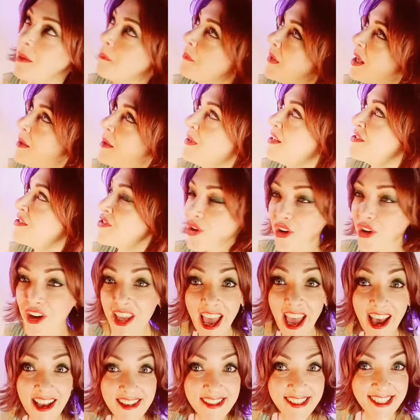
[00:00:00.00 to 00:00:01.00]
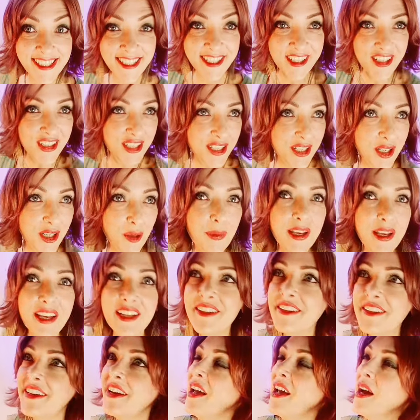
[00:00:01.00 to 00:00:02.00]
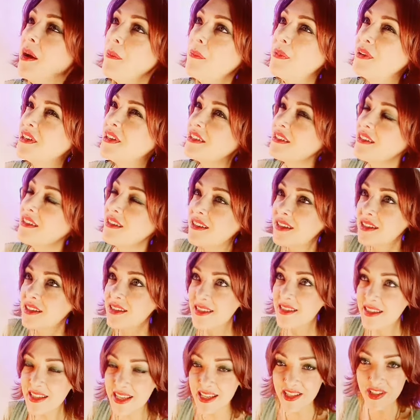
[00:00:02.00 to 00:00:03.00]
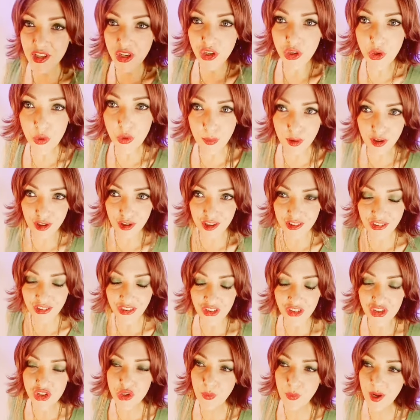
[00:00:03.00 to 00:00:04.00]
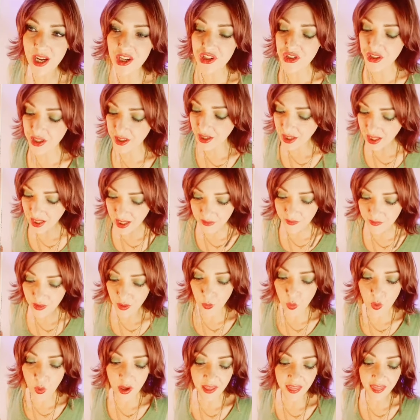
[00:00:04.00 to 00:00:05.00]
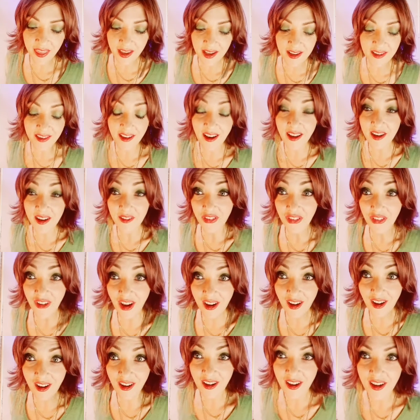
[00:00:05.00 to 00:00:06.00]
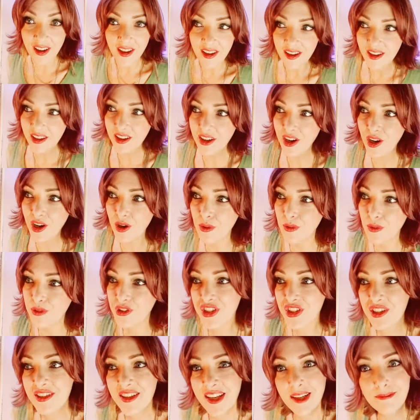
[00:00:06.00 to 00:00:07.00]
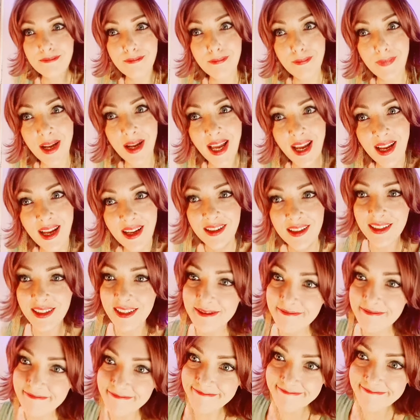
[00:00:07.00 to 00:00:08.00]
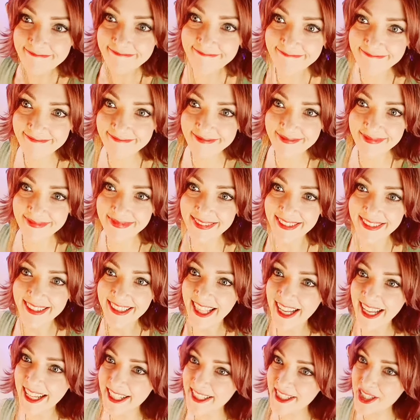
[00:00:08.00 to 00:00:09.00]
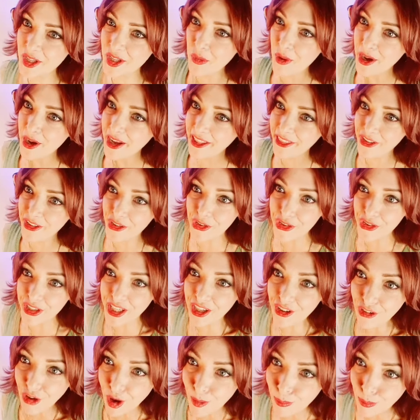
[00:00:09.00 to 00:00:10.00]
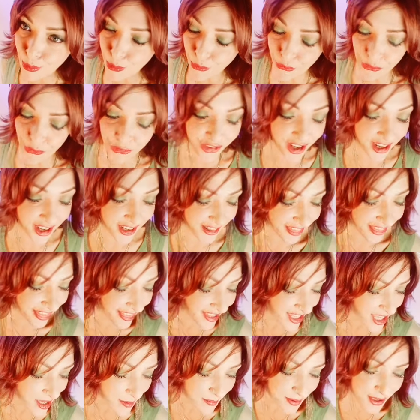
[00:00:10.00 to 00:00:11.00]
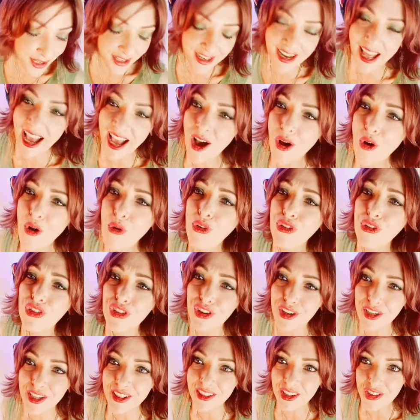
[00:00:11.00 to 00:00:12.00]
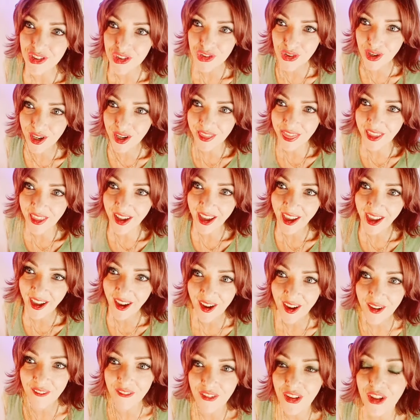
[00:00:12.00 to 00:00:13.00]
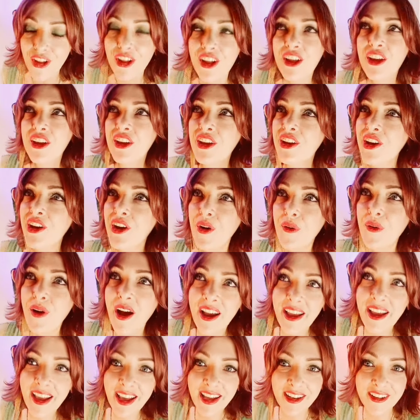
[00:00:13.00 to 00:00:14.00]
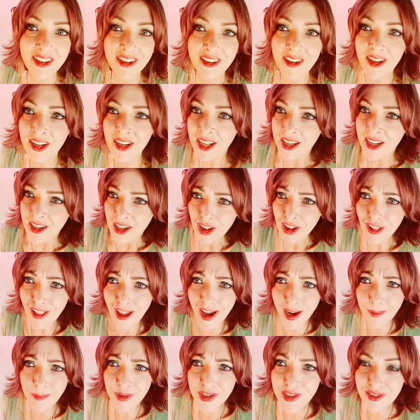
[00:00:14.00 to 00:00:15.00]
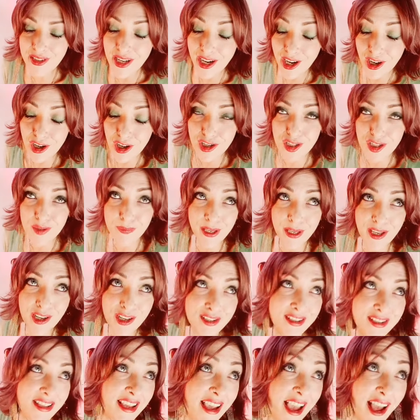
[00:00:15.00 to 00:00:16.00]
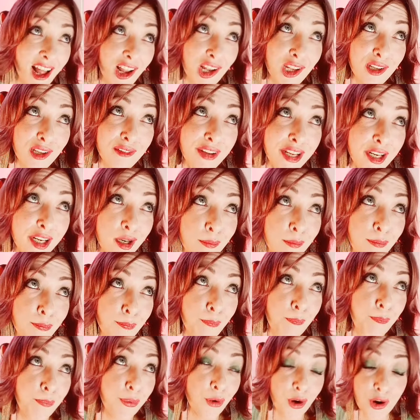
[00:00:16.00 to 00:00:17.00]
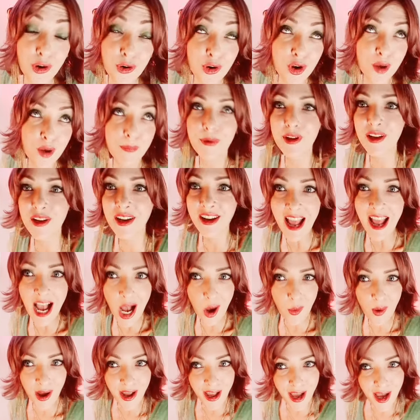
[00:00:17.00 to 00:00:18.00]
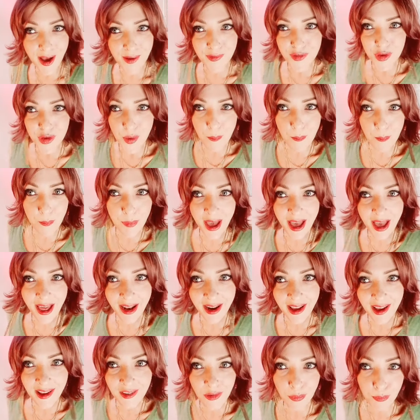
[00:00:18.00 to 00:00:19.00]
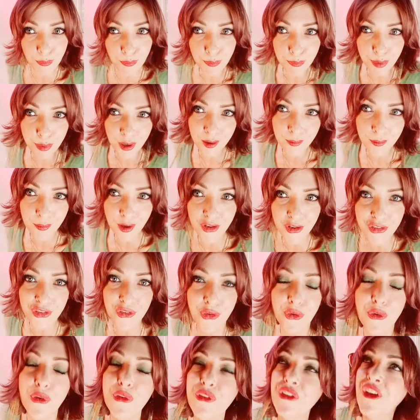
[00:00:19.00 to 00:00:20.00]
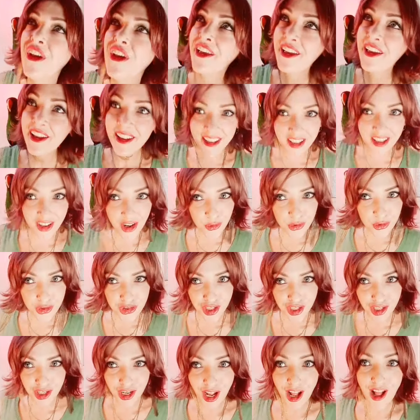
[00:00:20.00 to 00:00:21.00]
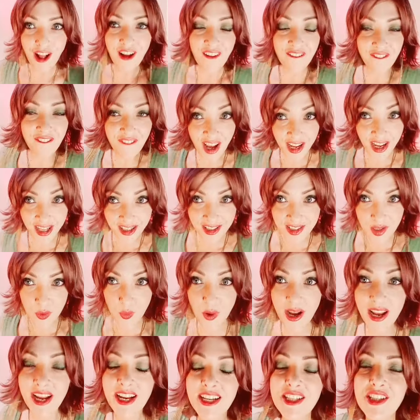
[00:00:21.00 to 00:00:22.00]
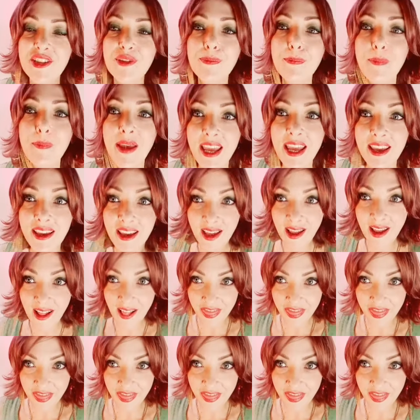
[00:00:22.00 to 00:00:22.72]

maybe sarcastic a little bit, but sees humor in a situation even when things kind of suck. You know, she's like, meh, that's the way the cookie crumbles kind of thing. But now look at the strength I have. You know, I had to climb the stairs because the elevator broke, but now I have some badass butt muscles. You know, she finds a way to make